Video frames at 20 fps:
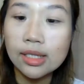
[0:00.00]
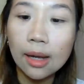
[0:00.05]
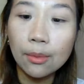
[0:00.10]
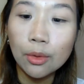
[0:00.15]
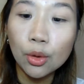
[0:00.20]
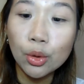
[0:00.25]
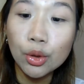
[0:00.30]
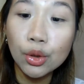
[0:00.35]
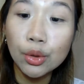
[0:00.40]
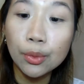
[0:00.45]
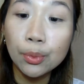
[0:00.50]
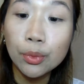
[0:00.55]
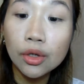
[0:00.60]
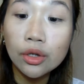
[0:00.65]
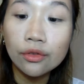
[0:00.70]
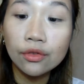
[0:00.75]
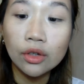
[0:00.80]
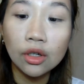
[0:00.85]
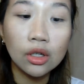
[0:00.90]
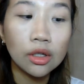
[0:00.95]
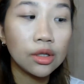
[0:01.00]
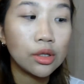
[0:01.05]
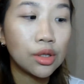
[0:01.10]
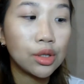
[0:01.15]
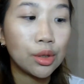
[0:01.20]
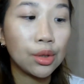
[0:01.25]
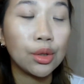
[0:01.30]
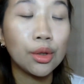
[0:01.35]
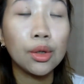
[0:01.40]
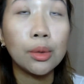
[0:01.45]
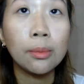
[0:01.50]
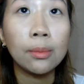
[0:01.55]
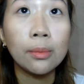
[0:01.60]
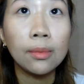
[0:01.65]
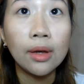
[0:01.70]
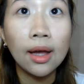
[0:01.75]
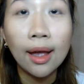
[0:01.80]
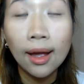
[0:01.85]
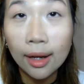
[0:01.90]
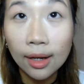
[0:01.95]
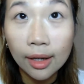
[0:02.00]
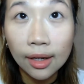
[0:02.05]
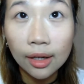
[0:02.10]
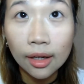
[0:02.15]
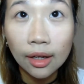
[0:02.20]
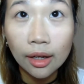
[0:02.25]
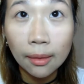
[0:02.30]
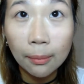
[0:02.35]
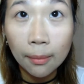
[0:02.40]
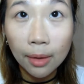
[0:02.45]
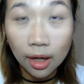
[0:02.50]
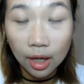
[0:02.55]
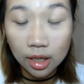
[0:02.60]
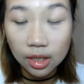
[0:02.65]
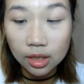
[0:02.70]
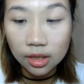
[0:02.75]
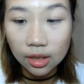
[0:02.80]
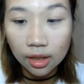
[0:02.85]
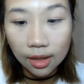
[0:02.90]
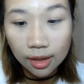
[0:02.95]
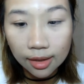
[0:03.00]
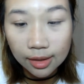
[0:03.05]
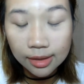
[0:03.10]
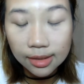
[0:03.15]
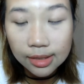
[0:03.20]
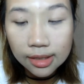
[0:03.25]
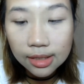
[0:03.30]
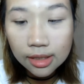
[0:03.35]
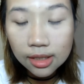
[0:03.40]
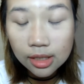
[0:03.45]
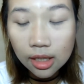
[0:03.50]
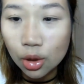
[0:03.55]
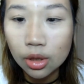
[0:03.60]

I'm going to move on to highlighting my under eyes.